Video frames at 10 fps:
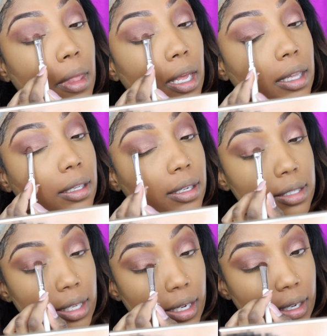It
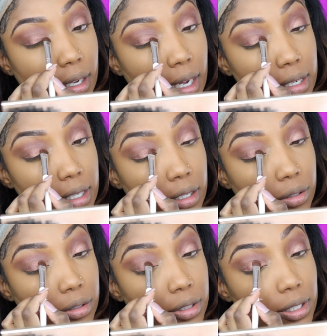looks like
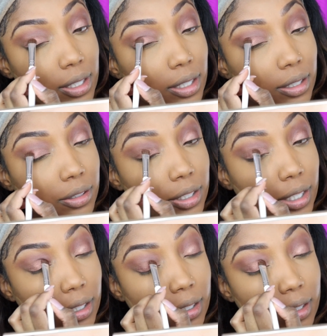identical to the other
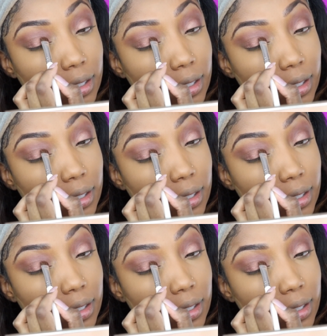shade